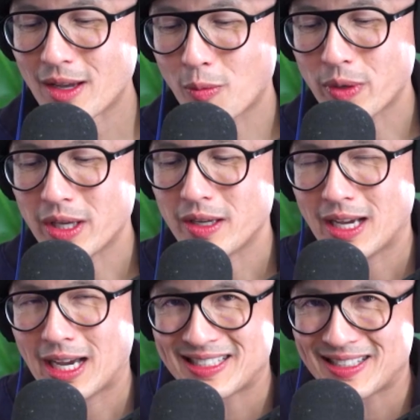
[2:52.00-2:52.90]
we
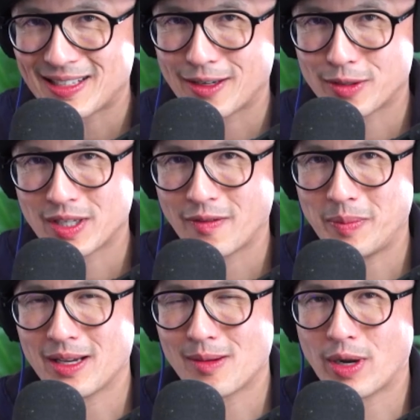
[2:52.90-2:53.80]
as designers have become